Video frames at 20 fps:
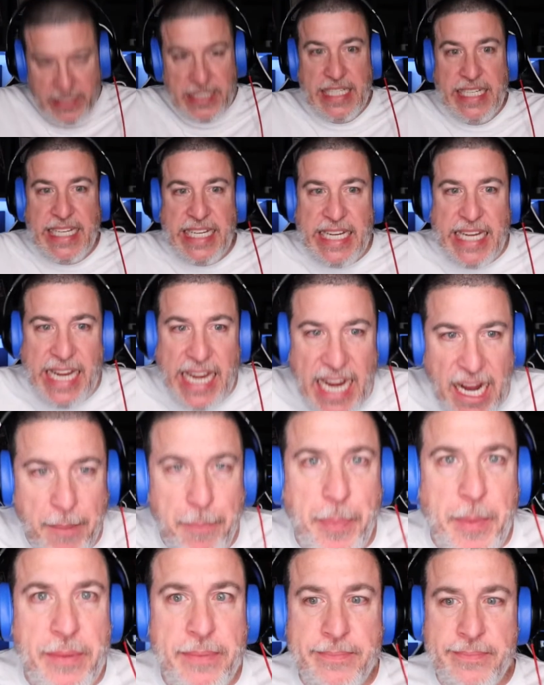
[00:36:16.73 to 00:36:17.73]

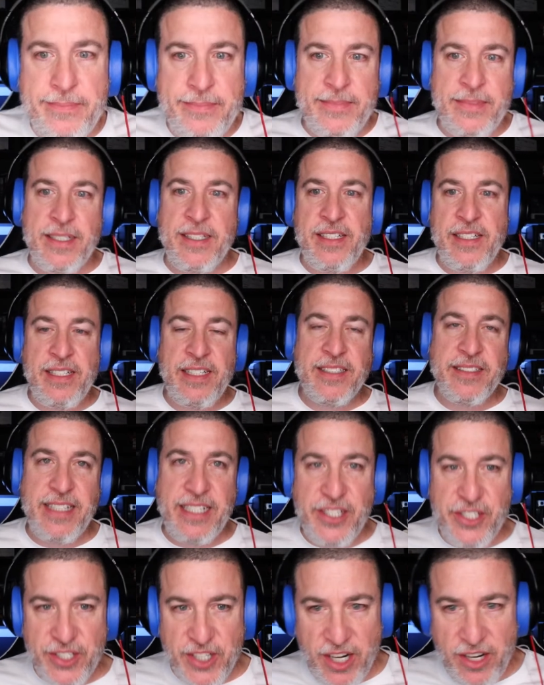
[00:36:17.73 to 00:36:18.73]
Yep. They
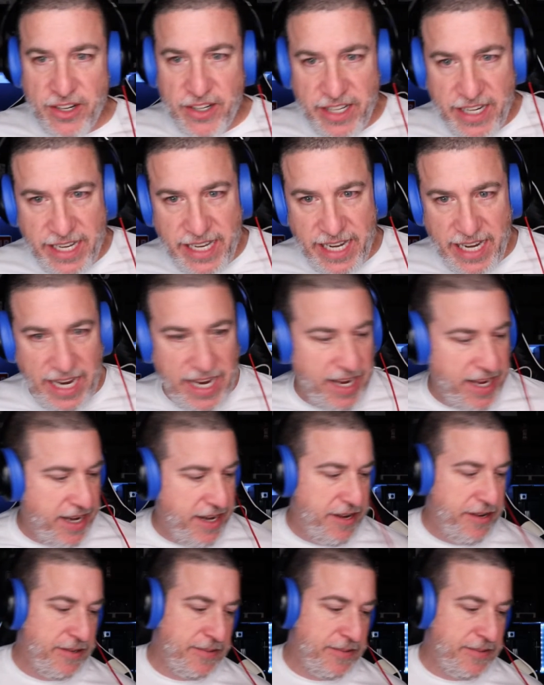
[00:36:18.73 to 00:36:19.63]
certainly did.